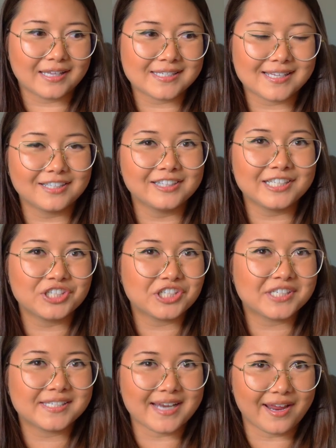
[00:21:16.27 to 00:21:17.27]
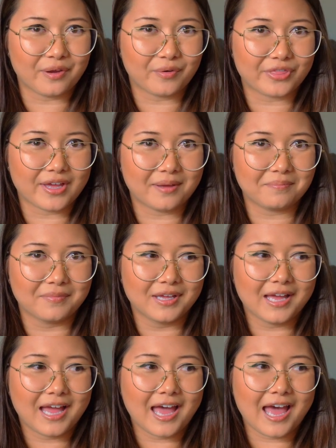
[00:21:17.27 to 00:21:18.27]
and suddenly she's staying with
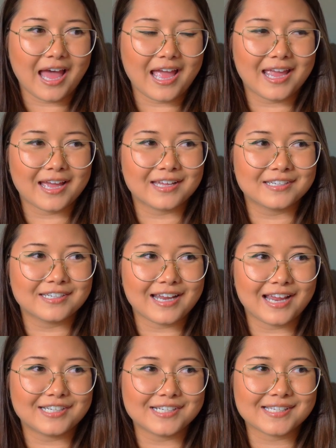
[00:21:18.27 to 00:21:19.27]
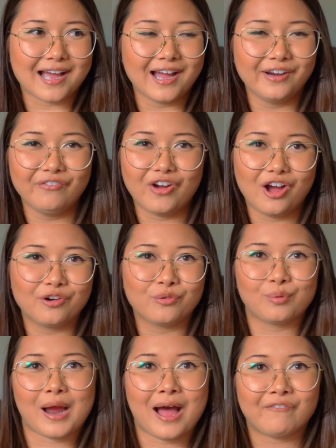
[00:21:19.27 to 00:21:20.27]
them. And it just kind of
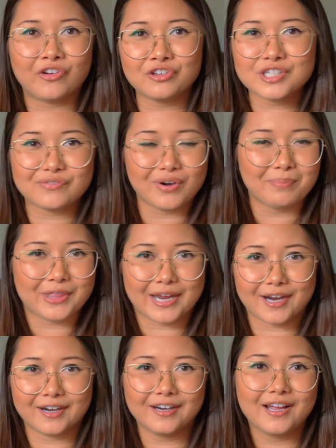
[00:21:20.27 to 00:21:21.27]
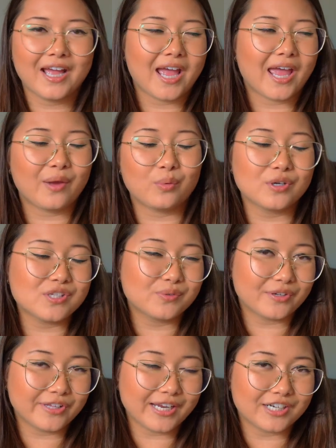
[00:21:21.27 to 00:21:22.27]
unravels from there. It
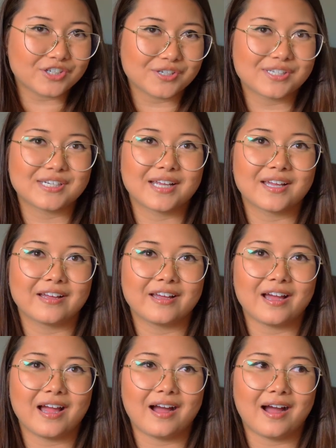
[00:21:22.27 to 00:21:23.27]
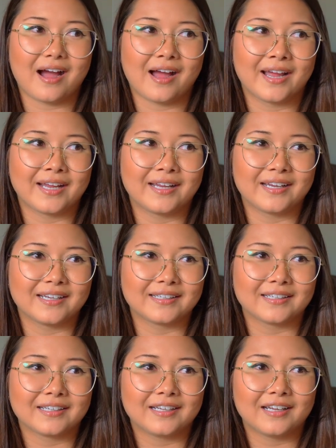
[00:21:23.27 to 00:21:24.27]
was really interesting.
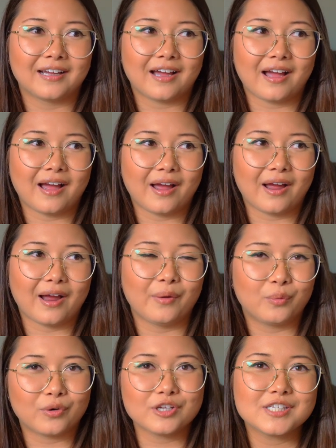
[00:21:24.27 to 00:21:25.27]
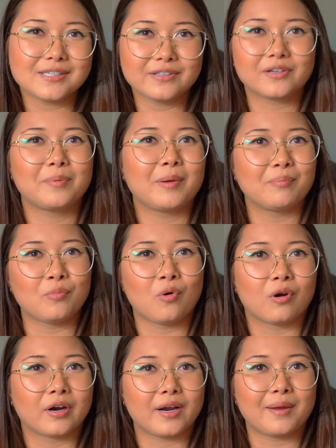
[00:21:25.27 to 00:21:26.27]
I was a little bit
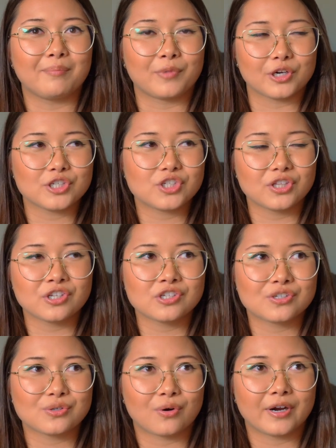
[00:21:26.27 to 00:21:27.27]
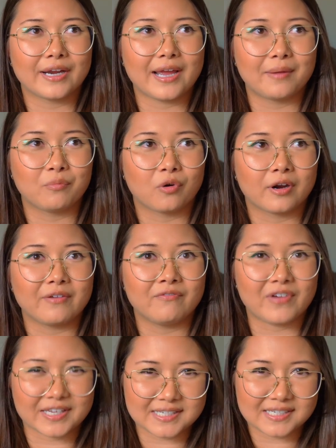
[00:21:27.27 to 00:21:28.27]
more immersed in the story and more
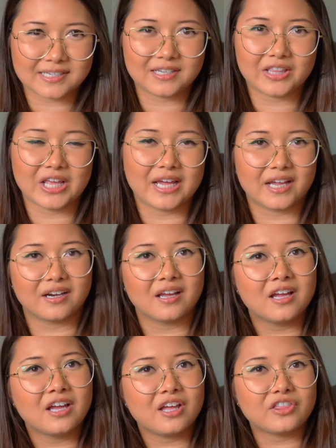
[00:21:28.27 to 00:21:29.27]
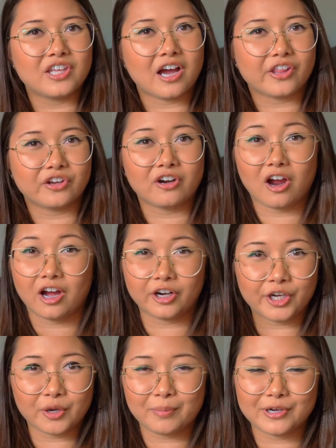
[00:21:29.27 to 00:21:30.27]
invested than the other
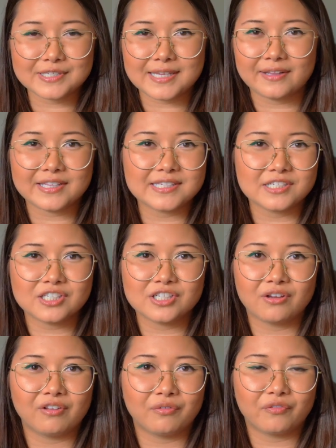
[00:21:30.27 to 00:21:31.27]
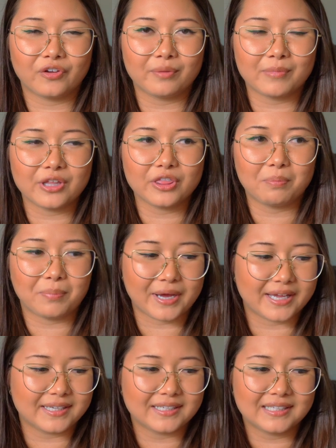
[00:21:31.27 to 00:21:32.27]
audiobooks I listened to for the month,
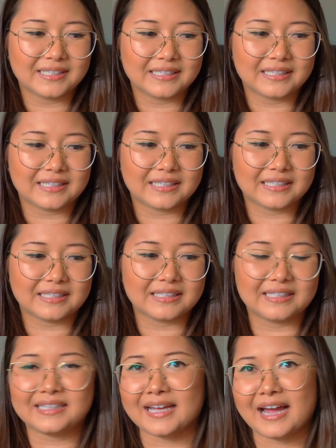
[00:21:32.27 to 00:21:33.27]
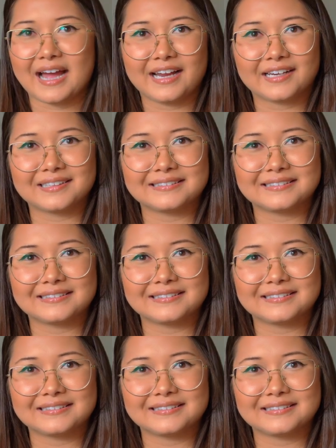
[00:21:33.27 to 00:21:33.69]
but yeah,